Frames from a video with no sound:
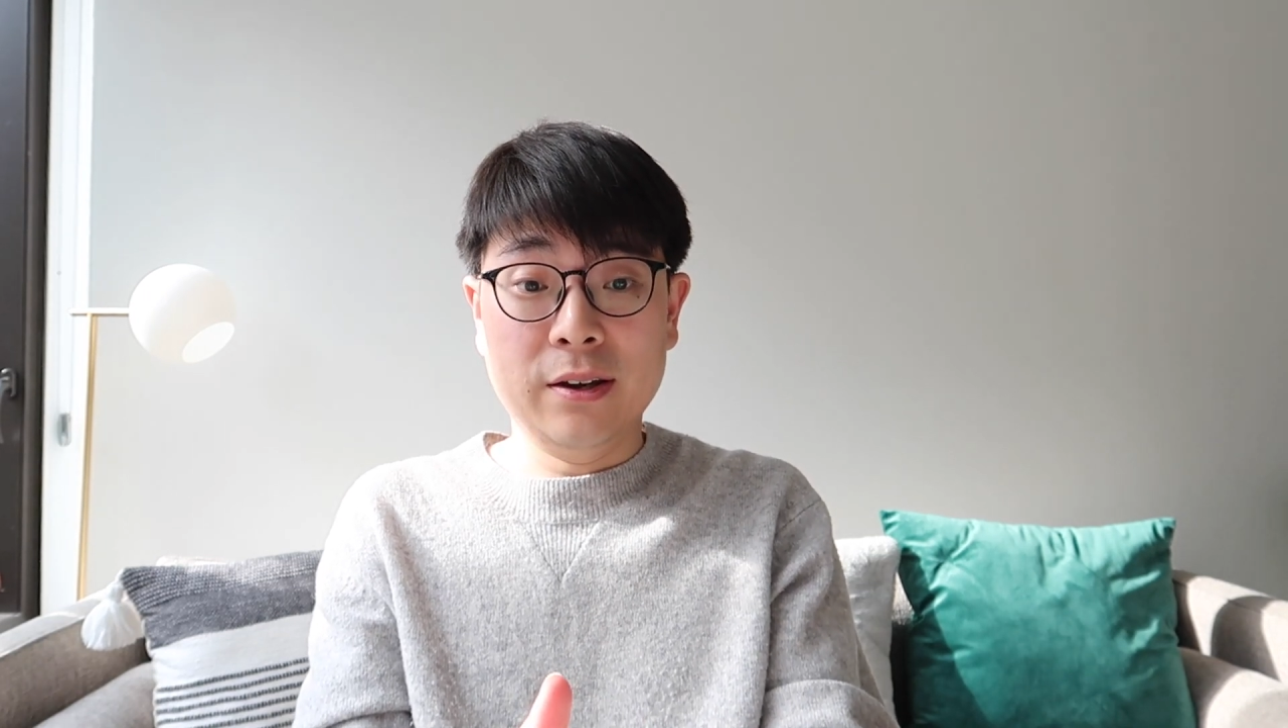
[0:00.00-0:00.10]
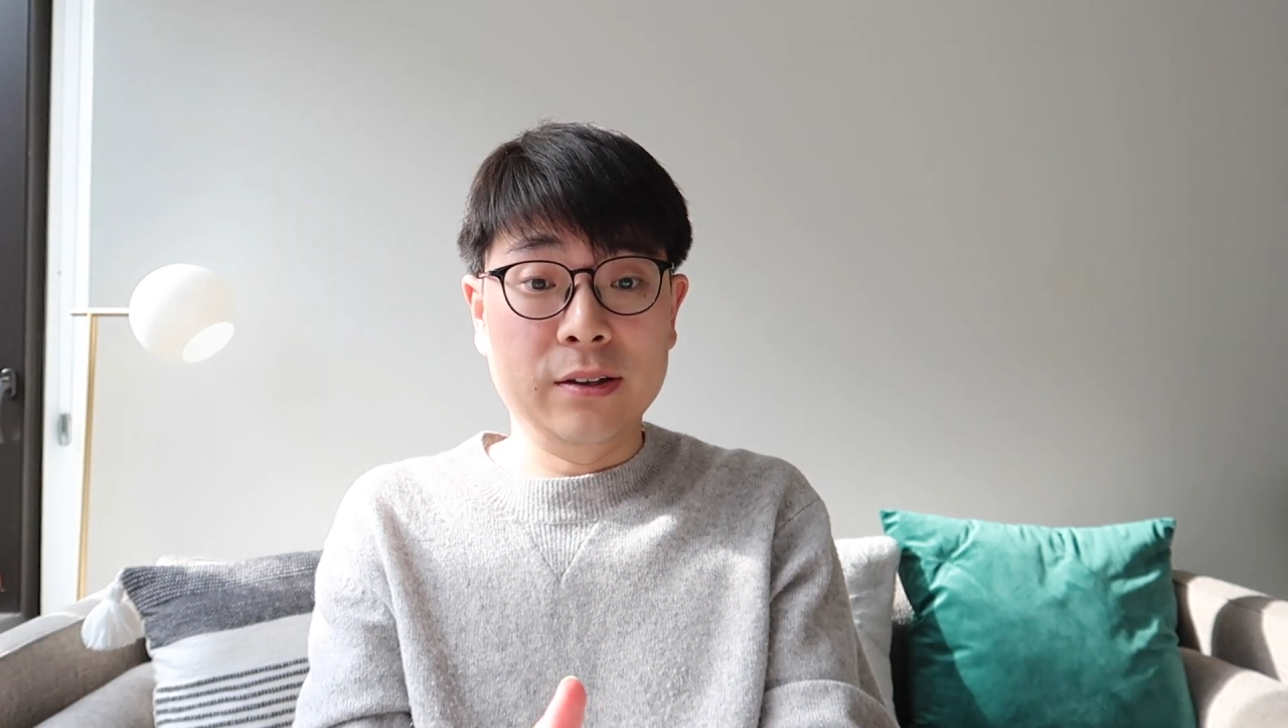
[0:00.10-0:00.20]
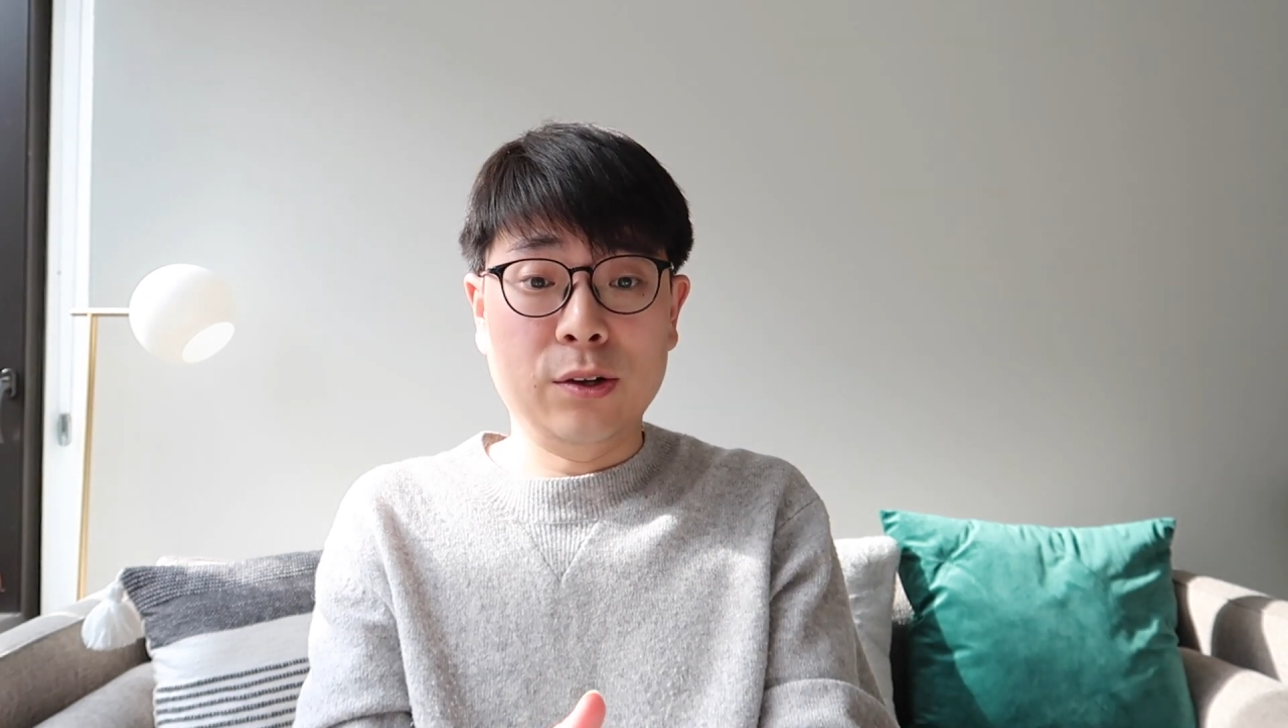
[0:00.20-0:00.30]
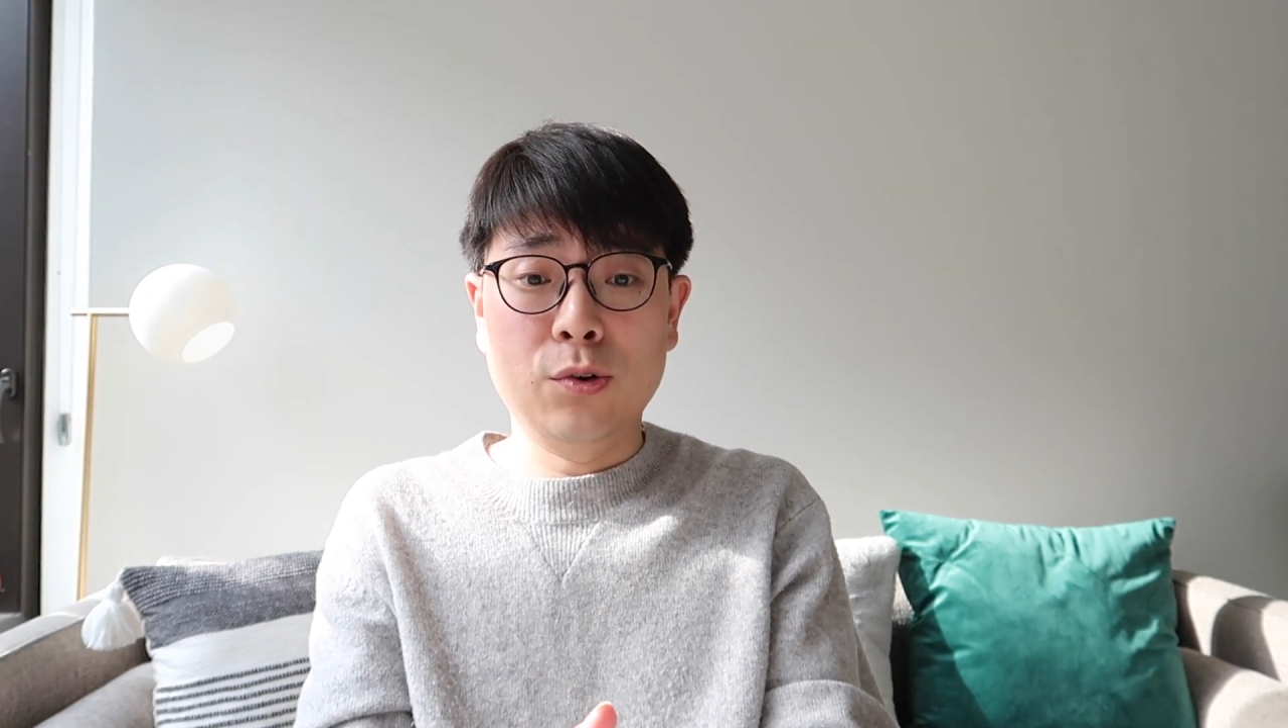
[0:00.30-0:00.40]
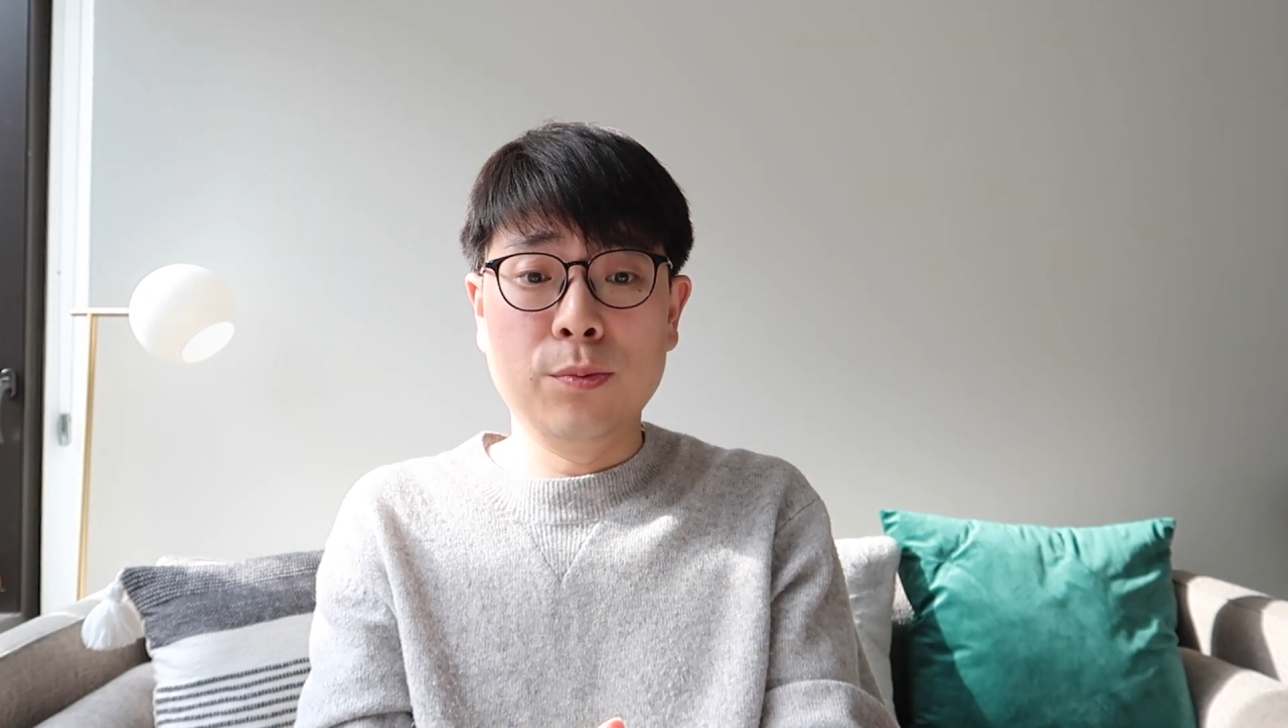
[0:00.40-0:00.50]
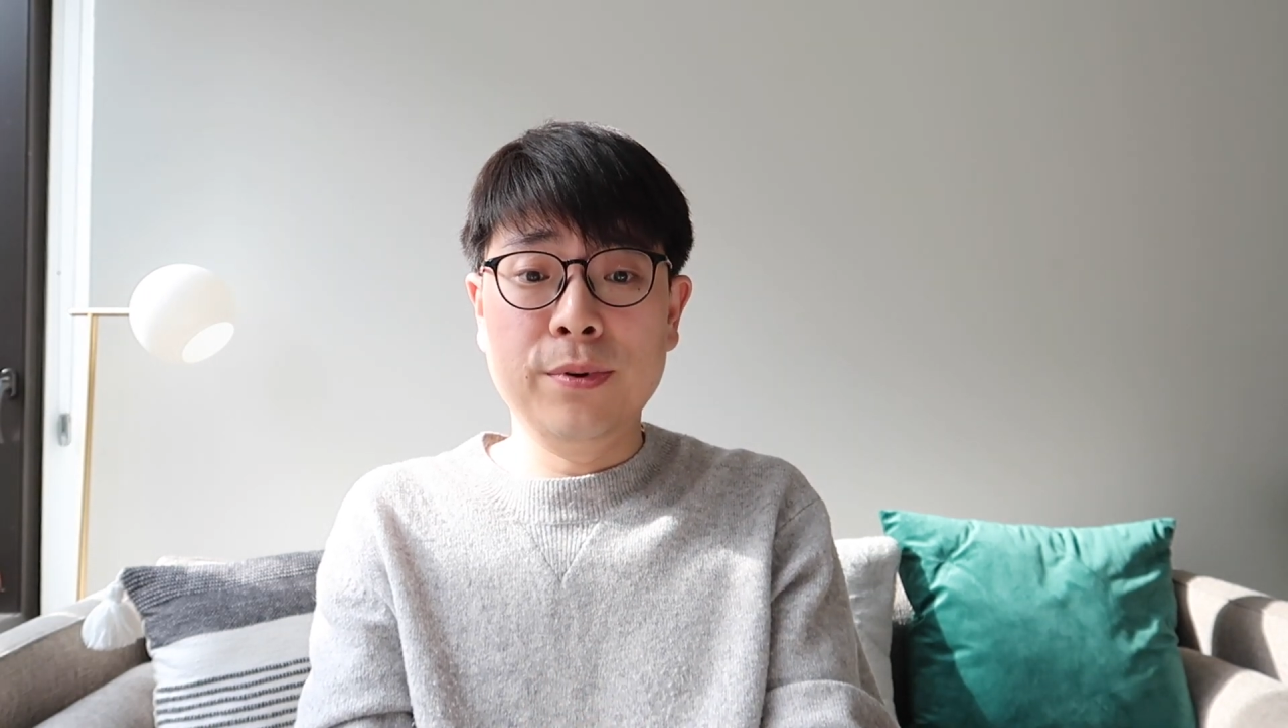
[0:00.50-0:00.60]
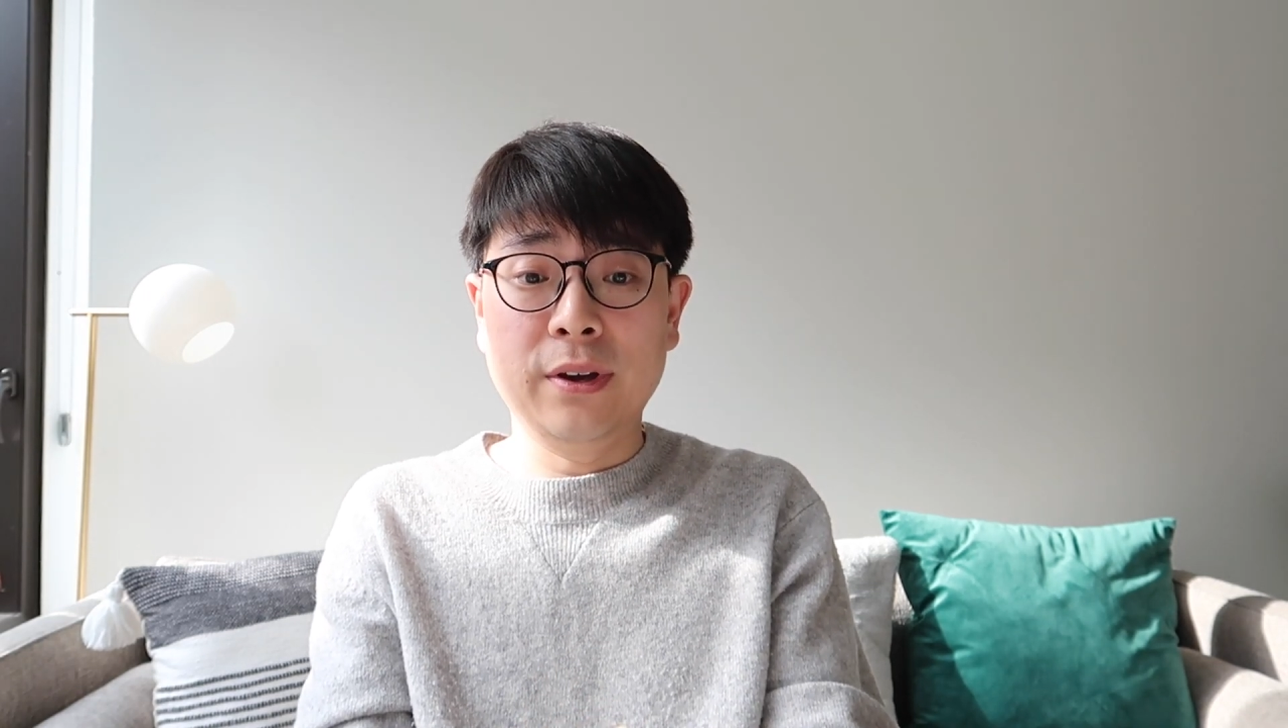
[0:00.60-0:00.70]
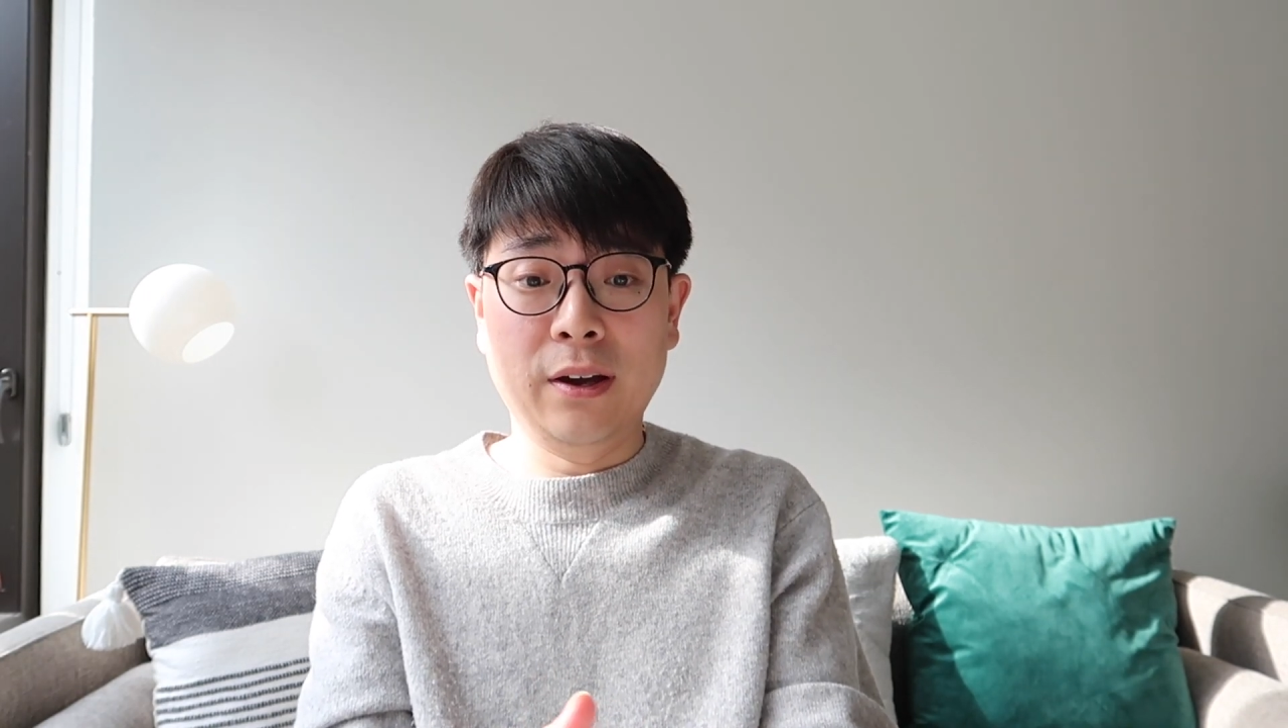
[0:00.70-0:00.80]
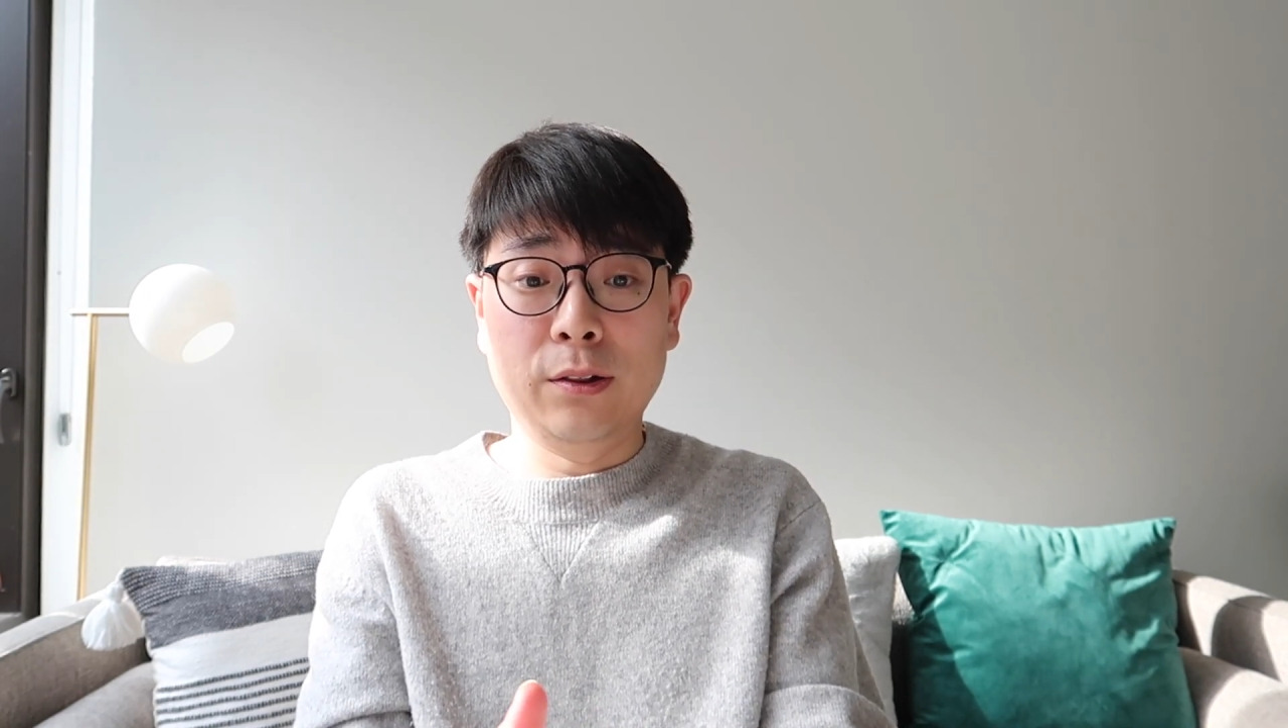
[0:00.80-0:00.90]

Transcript: it could be a